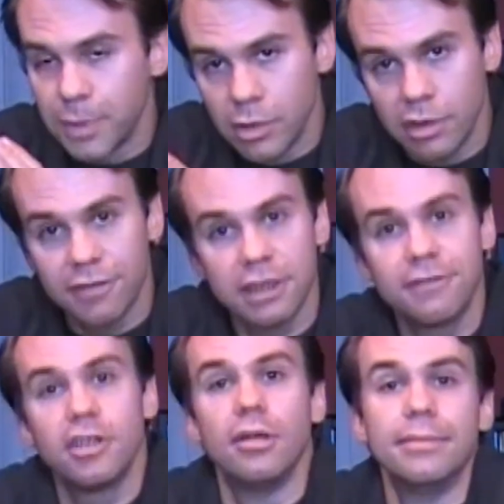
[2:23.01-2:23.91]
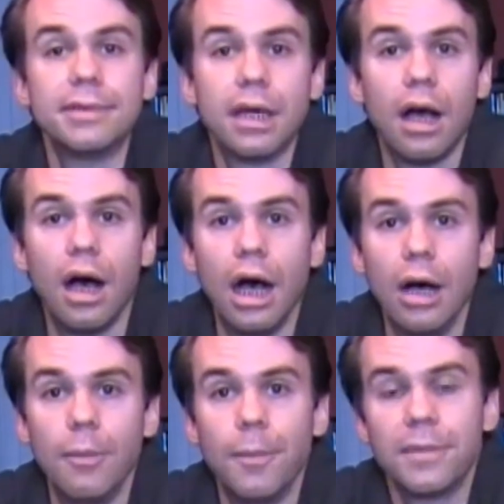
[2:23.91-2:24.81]
beautifully filmed.
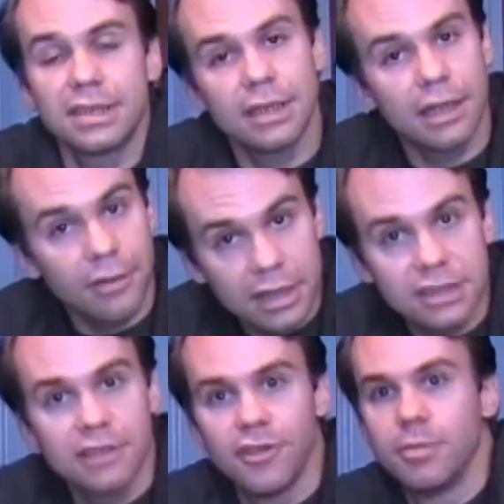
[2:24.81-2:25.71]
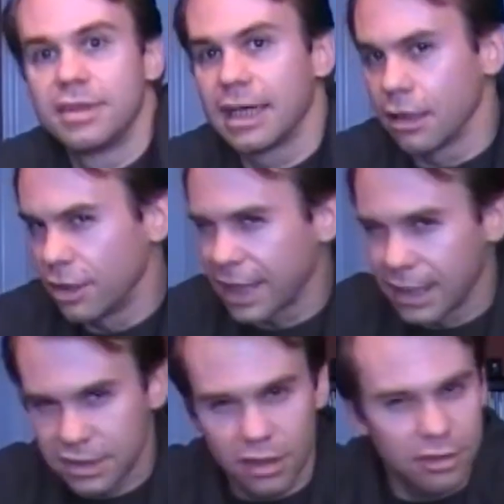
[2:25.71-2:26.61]
It's an interesting film to take a look at.
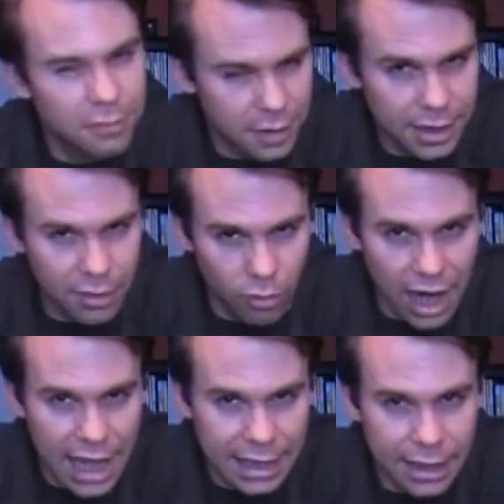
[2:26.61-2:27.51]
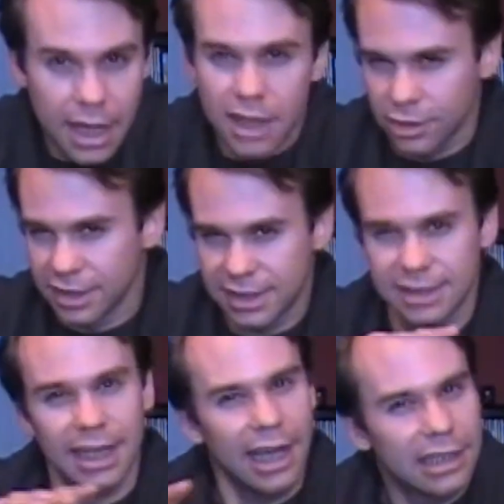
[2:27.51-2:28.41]
It's also very erotic, so this is
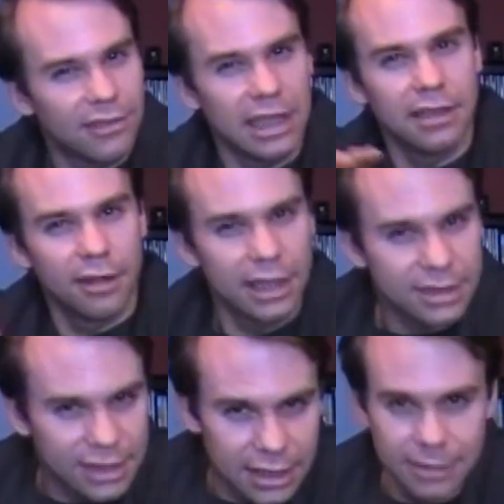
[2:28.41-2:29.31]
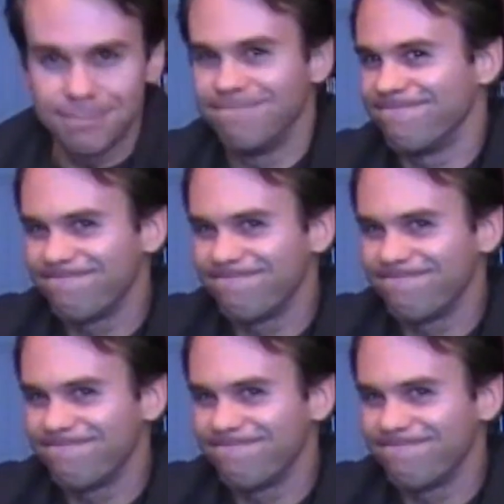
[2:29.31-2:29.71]
kind of an interesting